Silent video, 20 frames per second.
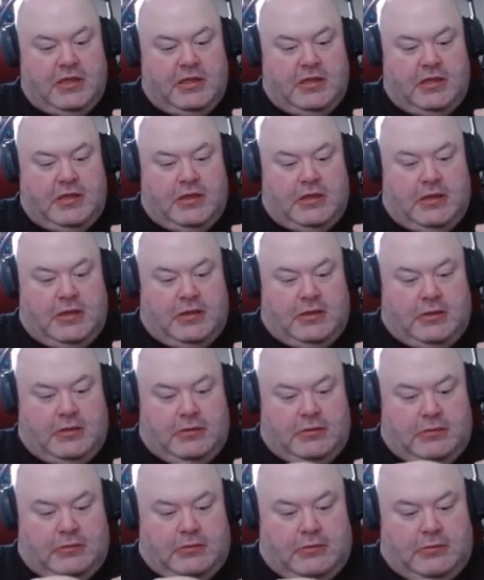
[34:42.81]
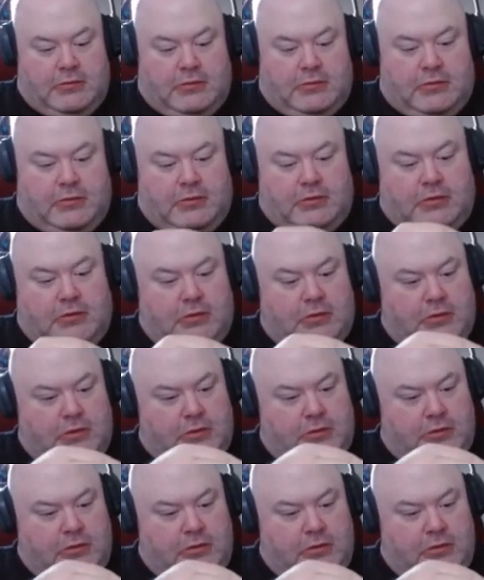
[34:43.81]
Nobody speaks.